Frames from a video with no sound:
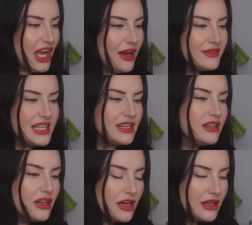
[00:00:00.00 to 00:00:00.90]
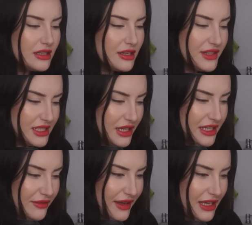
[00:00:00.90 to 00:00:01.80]
I've done a lot of this
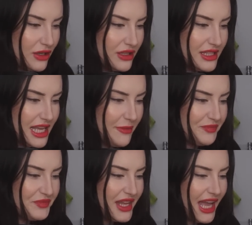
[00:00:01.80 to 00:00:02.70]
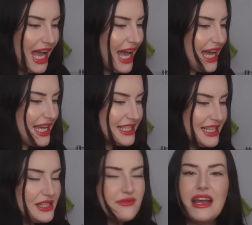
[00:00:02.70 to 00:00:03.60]
OnlyFans content
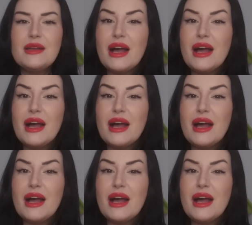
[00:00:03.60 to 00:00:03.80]
and it's very